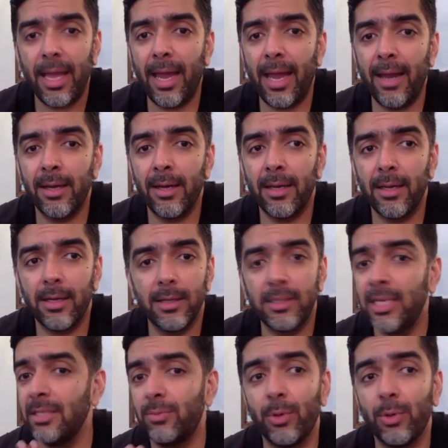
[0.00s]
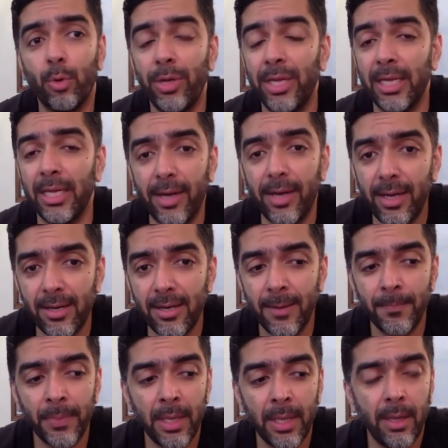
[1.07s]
and things were going great.